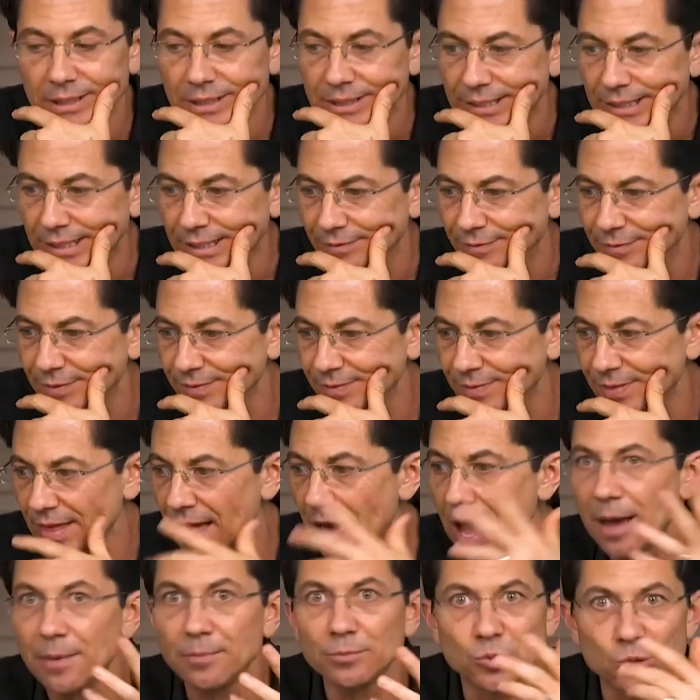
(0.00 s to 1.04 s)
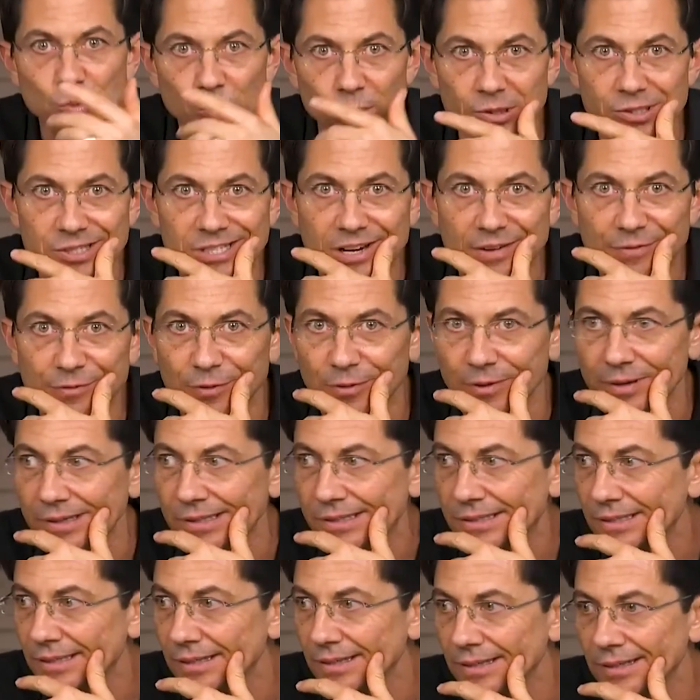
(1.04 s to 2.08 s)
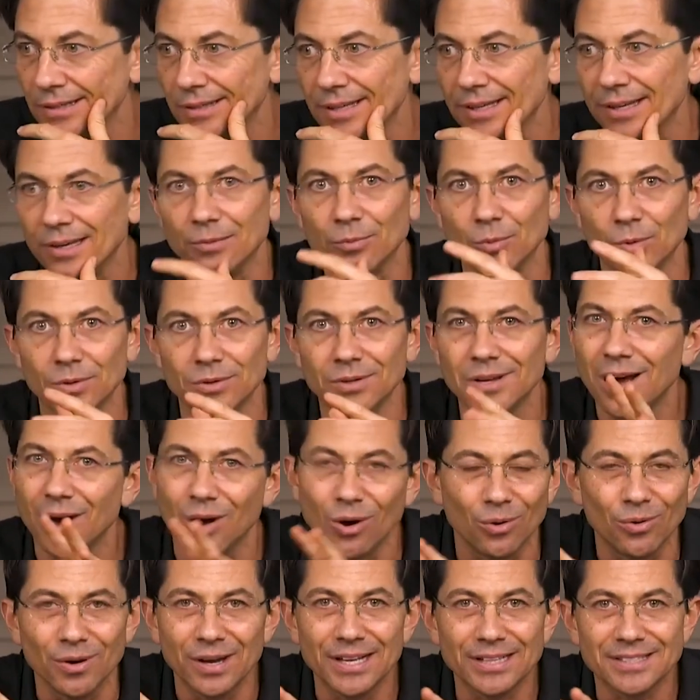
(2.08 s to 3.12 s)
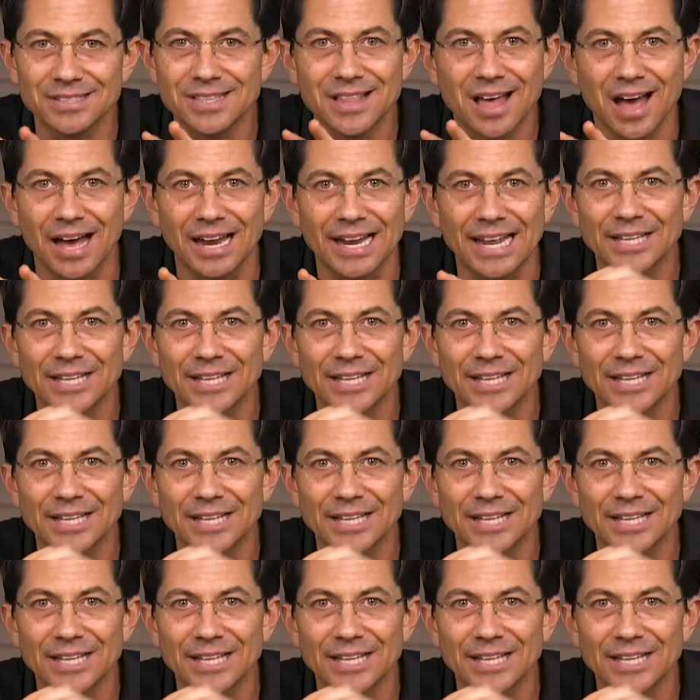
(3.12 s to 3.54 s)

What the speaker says: if times were different, no, it's not.